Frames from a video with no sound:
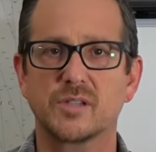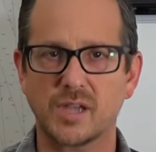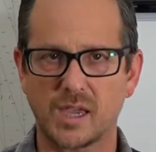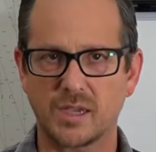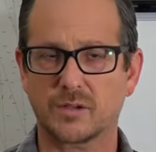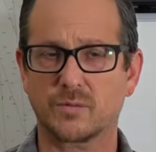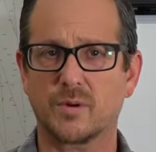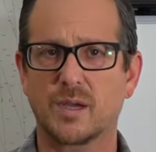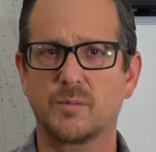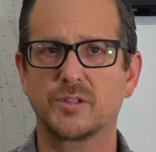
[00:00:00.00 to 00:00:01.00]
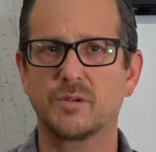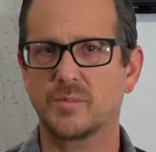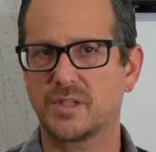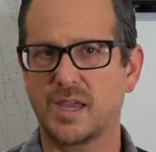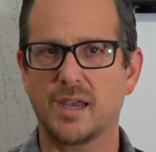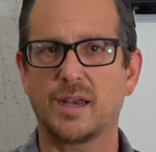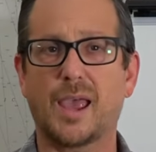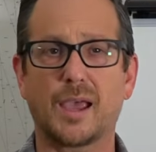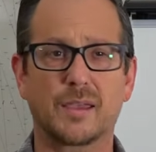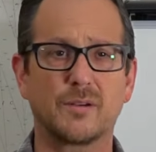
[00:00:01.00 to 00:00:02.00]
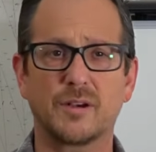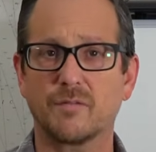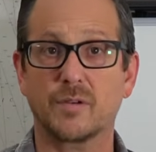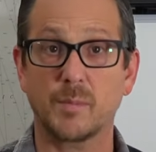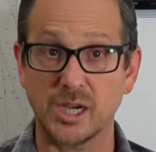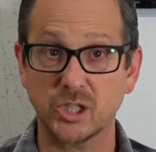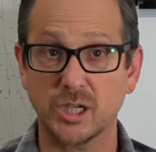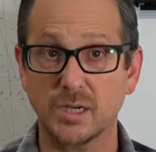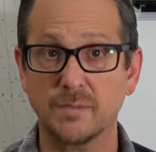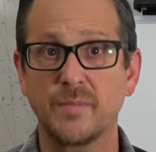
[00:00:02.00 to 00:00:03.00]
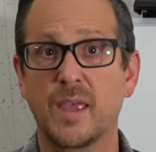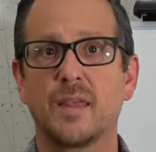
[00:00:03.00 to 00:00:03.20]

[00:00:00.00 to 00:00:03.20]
psychics were able to obtain accurate information